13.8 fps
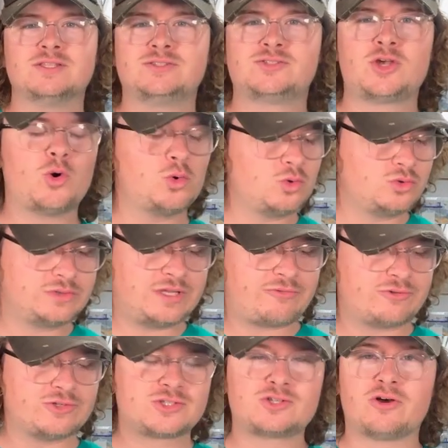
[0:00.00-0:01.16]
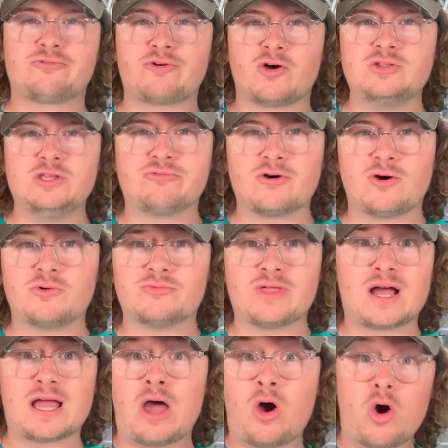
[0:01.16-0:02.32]
total different stuff on your phone
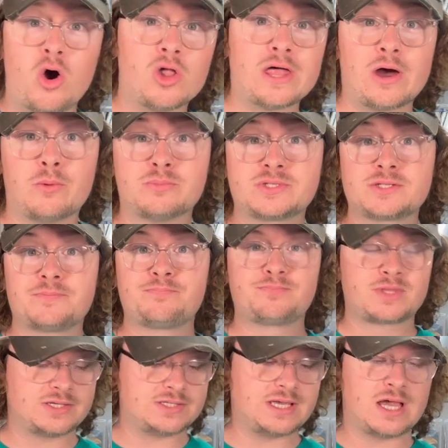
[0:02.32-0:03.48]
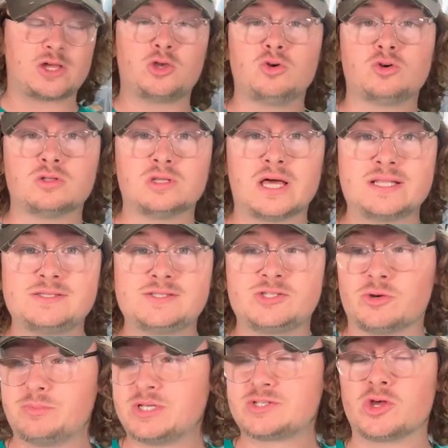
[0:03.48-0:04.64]
that all helps. So yeah, Google Lens,
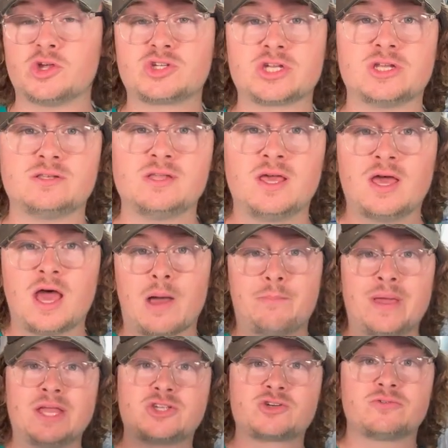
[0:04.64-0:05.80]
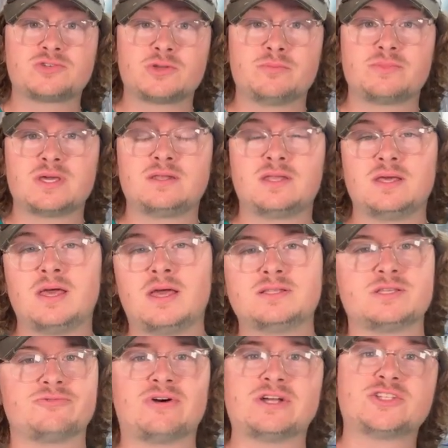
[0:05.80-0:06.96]
you'll be searching picture of something
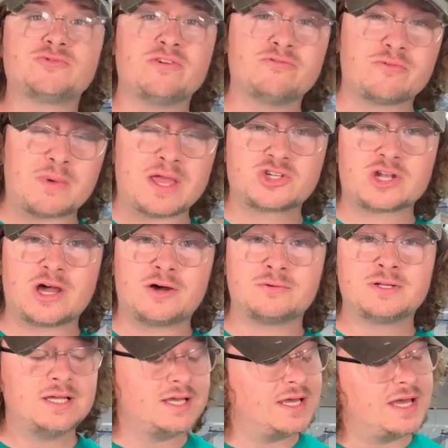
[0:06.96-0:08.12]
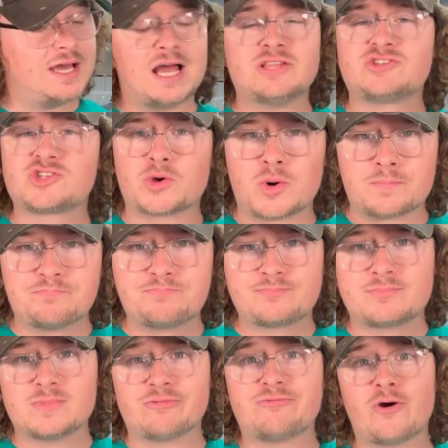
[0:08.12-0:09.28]
to find some information out, and so on.
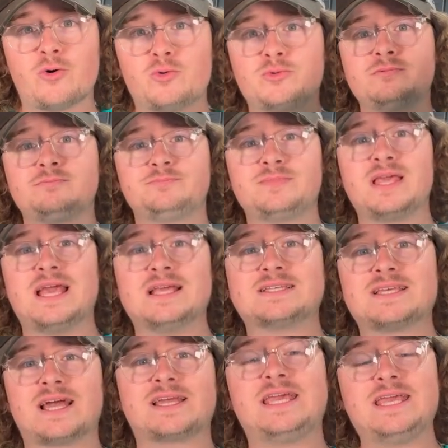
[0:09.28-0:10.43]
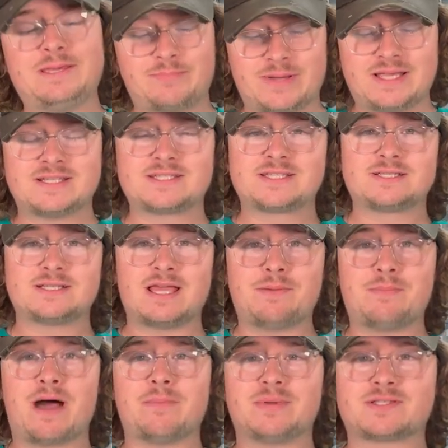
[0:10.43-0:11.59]
The phone is a key piece in
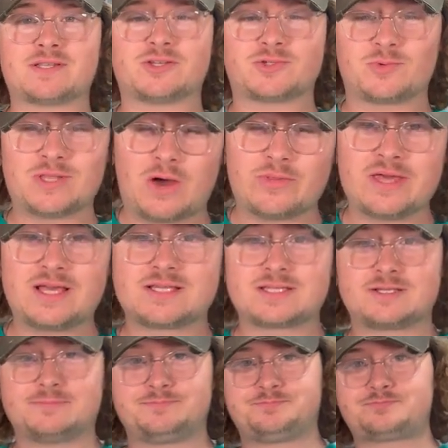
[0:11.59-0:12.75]
my business. Without this,